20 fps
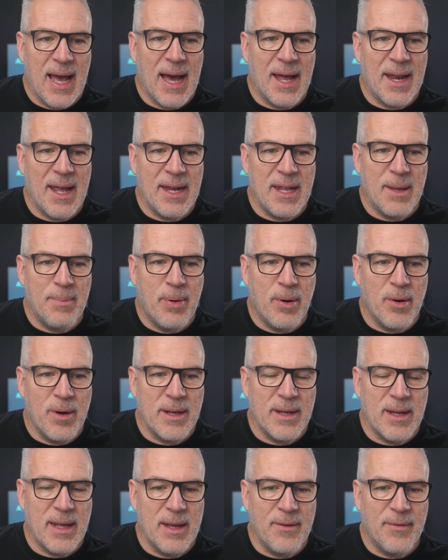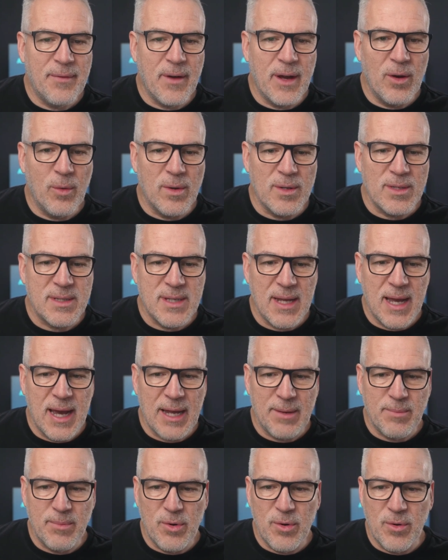At any point, if I want to
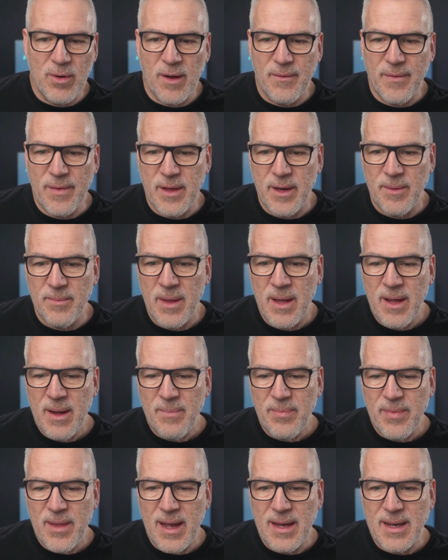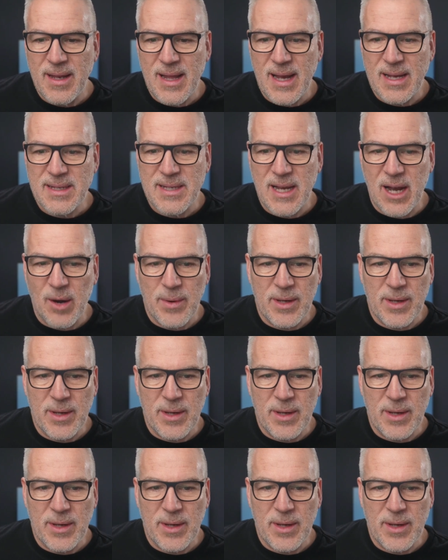add more of them, then that's how we